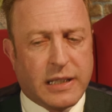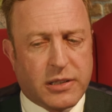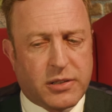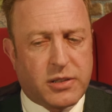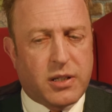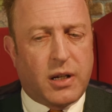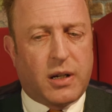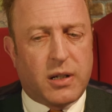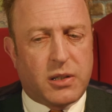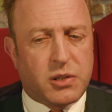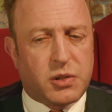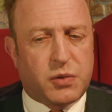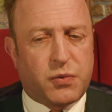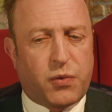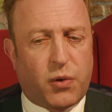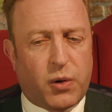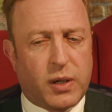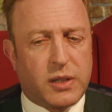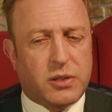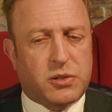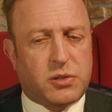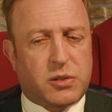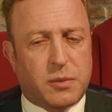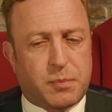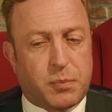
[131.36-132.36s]
does
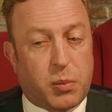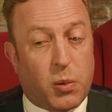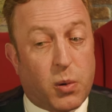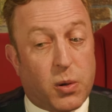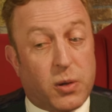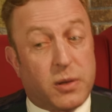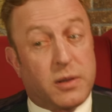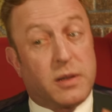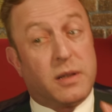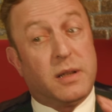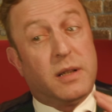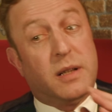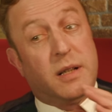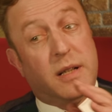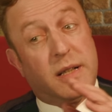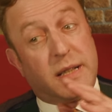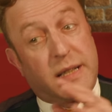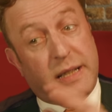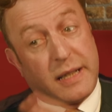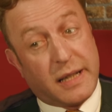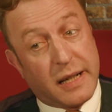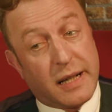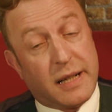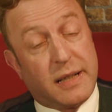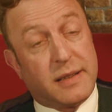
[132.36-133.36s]
voice support
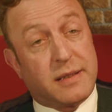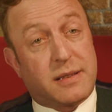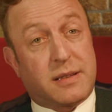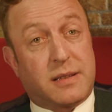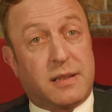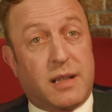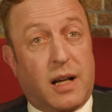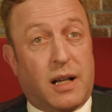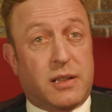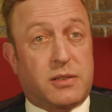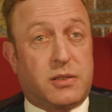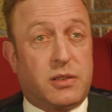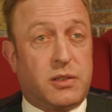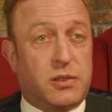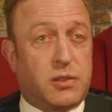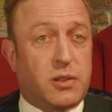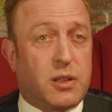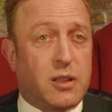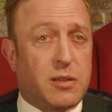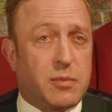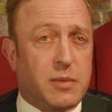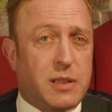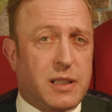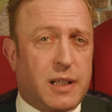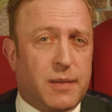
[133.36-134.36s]
against Nazi
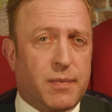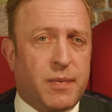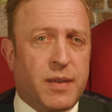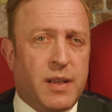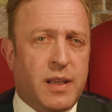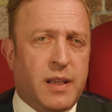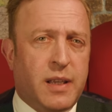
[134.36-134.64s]
Germany.